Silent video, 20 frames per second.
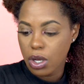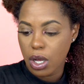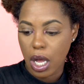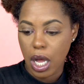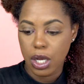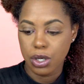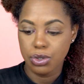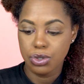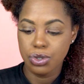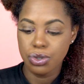
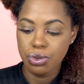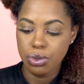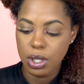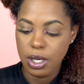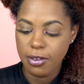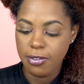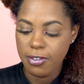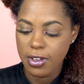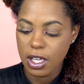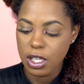and
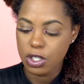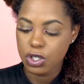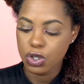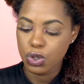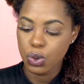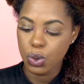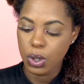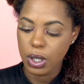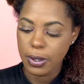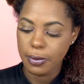truly feels
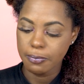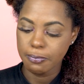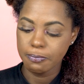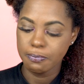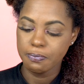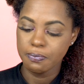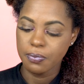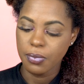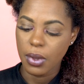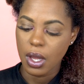good.
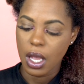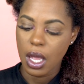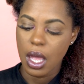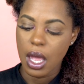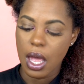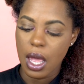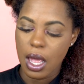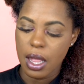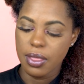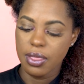
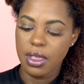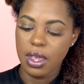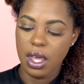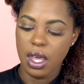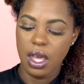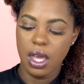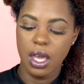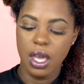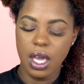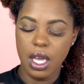The
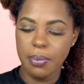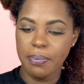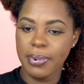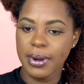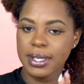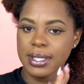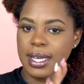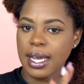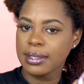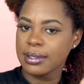heat
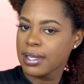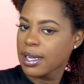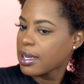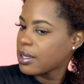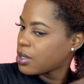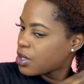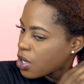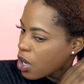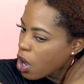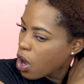
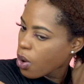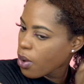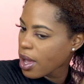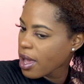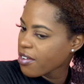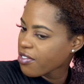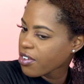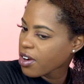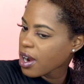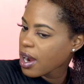protectant,
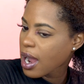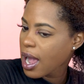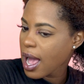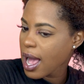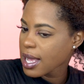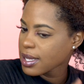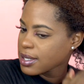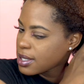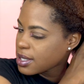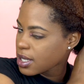however,
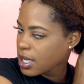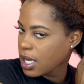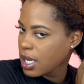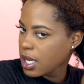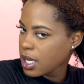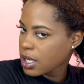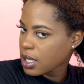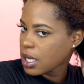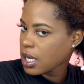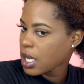has
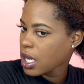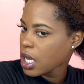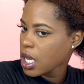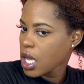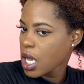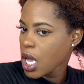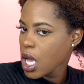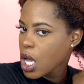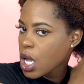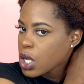in
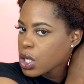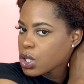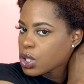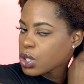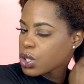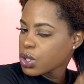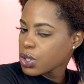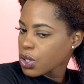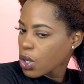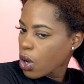
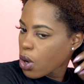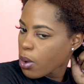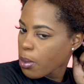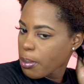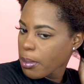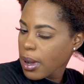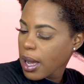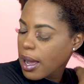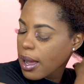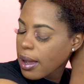
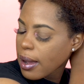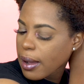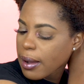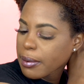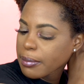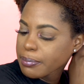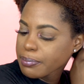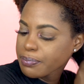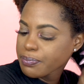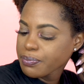some
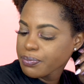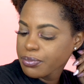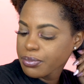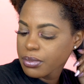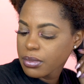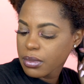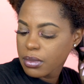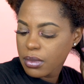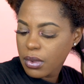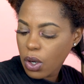
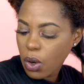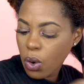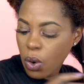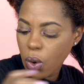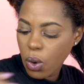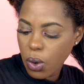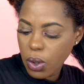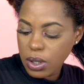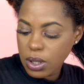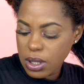
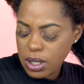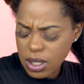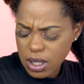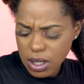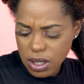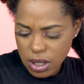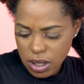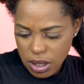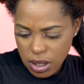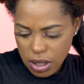cones,